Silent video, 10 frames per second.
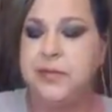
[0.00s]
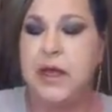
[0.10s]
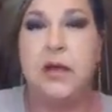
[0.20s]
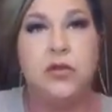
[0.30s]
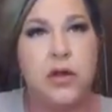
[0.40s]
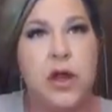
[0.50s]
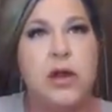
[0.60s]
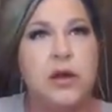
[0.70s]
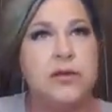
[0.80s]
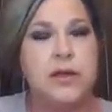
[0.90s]
And try
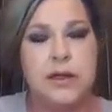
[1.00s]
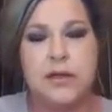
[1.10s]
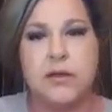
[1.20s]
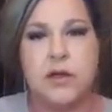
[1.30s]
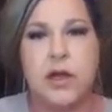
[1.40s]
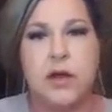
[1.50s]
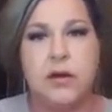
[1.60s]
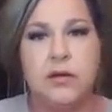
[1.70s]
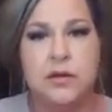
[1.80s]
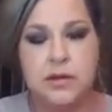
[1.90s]
not to get it in your
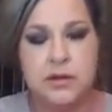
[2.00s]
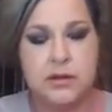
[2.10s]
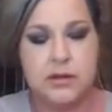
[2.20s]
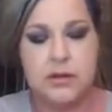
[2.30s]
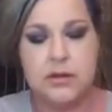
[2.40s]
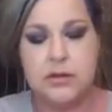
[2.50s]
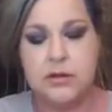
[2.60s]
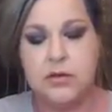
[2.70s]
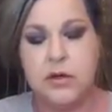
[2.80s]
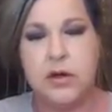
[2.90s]
hair.
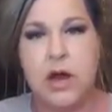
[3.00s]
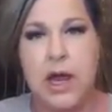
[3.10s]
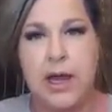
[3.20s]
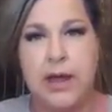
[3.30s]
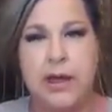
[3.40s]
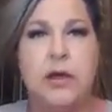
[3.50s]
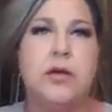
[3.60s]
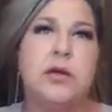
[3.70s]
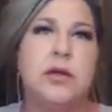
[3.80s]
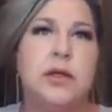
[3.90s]
Or your eye,
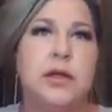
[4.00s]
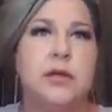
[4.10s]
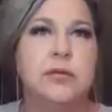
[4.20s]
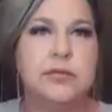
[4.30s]
or, you know.